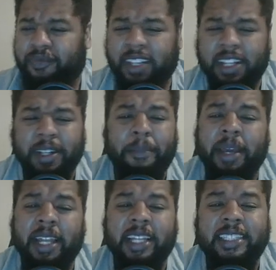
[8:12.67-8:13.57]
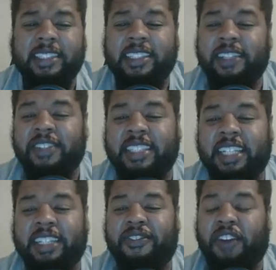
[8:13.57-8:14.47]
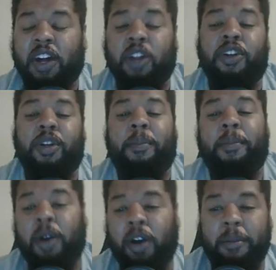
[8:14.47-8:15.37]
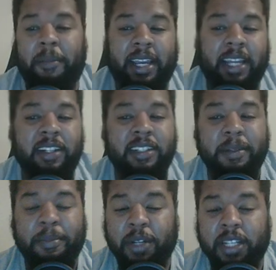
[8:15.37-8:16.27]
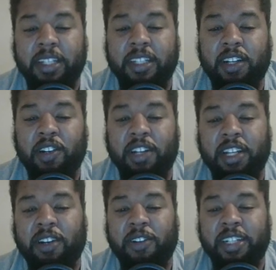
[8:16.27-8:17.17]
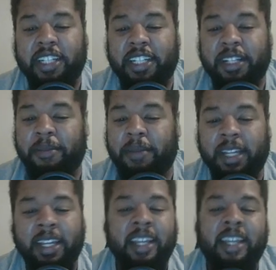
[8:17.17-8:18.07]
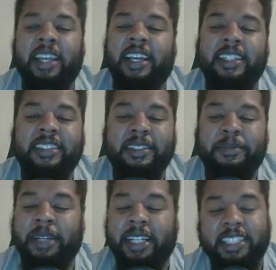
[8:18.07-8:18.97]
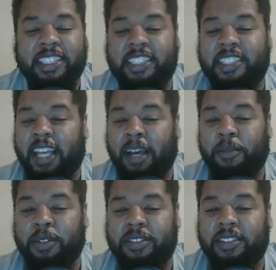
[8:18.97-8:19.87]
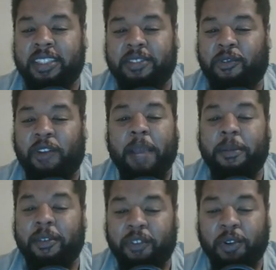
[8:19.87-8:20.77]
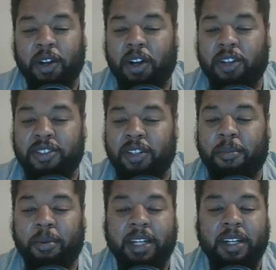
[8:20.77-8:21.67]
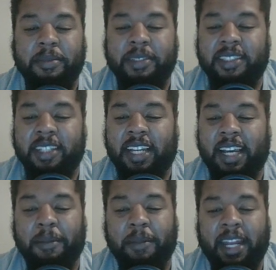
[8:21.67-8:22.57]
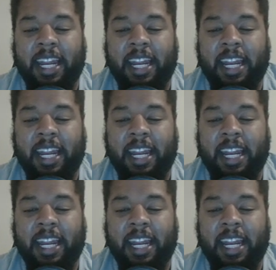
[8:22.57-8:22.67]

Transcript: The Pelicans defense has fallen apart, man. Looked it pretty good early on in the year, but it's just been in shambles since right before the All-Star break up until now, man.